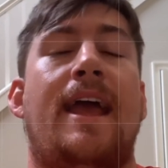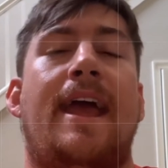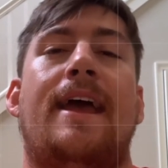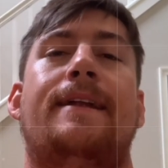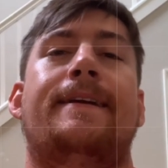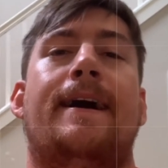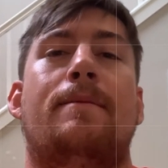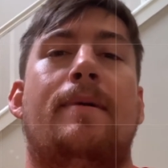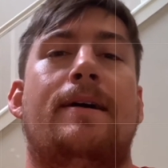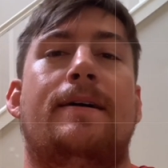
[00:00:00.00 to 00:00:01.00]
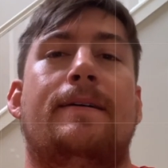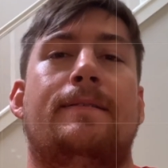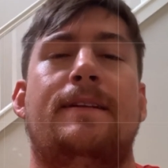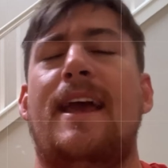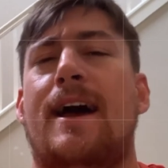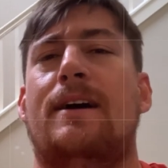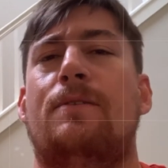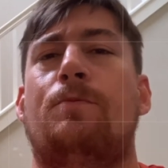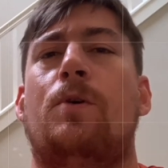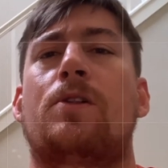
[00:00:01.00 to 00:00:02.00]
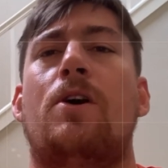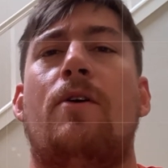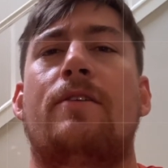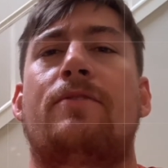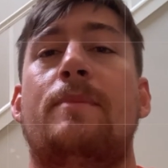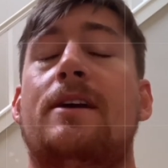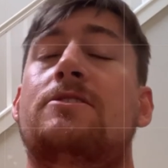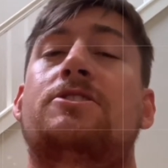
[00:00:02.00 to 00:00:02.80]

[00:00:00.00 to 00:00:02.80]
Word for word: and yeah, we'll go on from here.